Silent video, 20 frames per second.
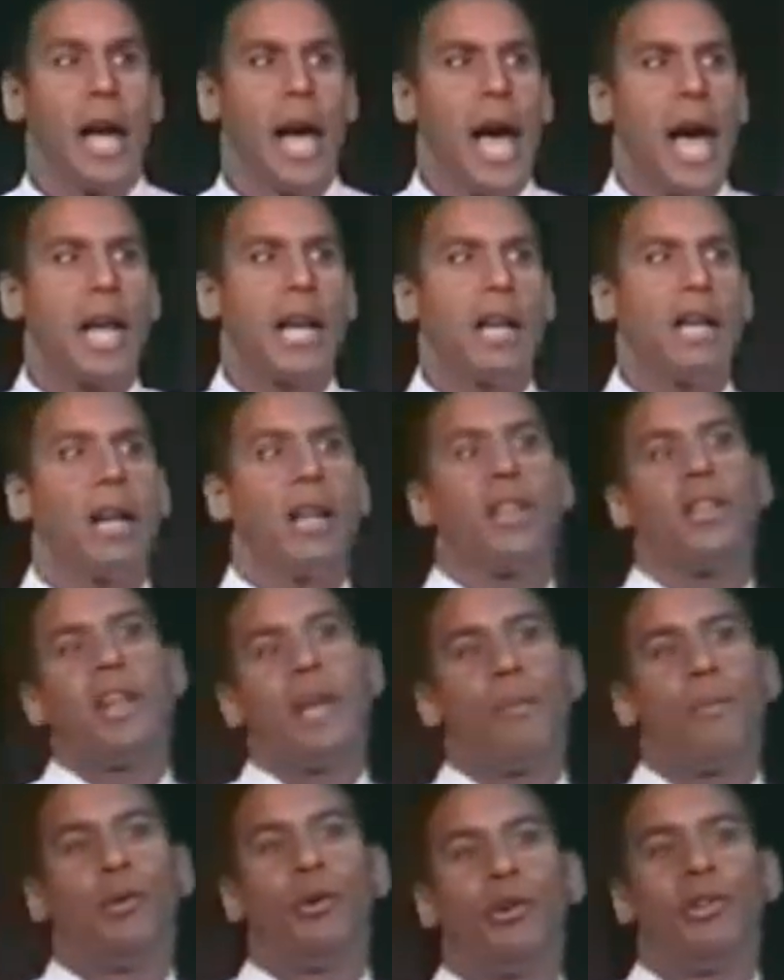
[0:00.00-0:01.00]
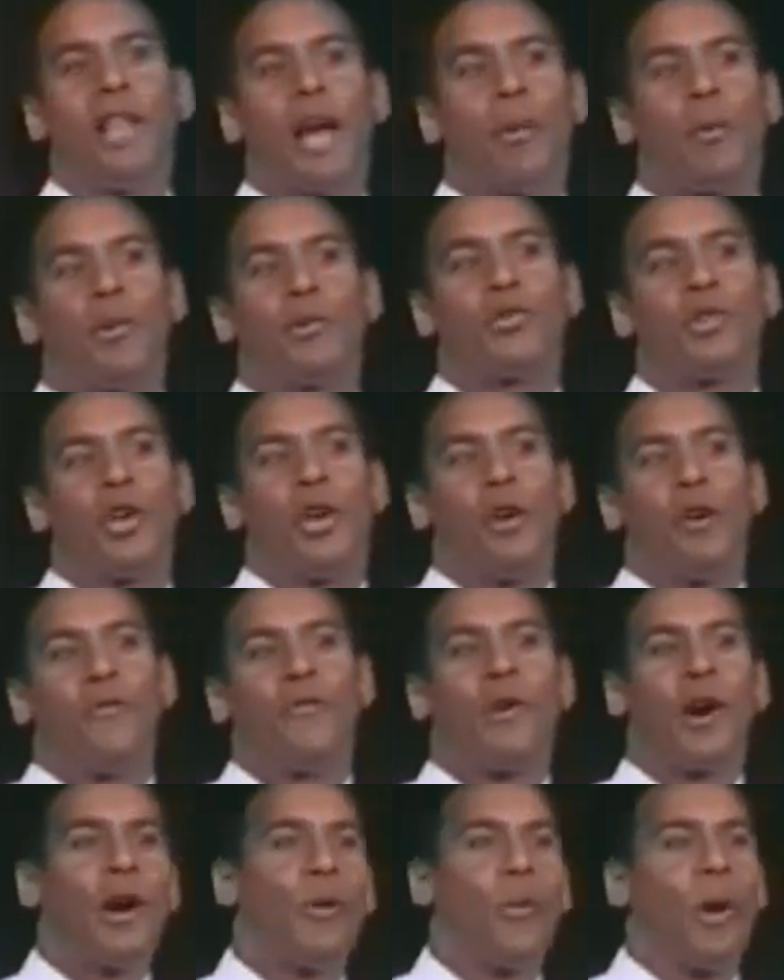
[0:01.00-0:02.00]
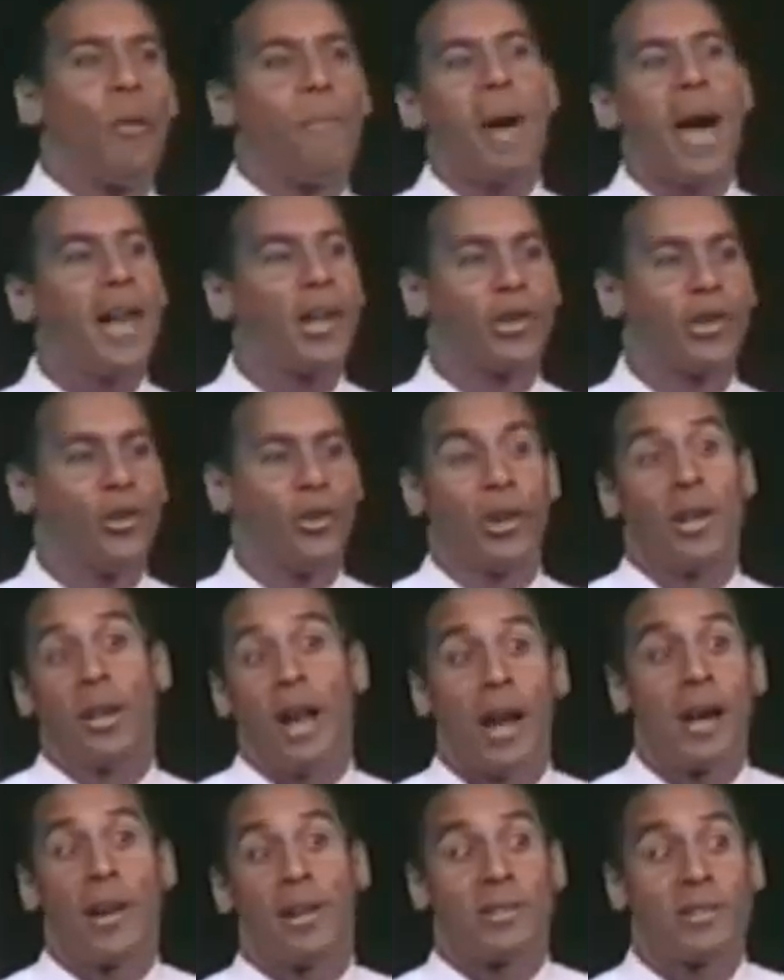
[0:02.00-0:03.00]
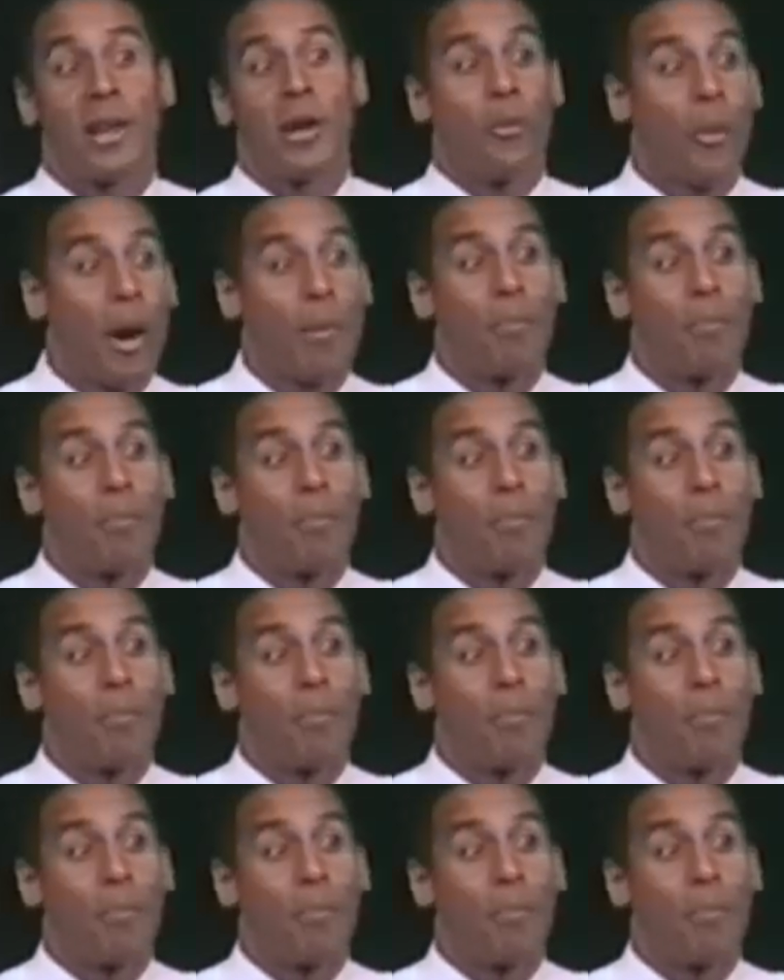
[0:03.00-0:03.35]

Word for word: and another neighborhood that was very well manicured, not necessarily white,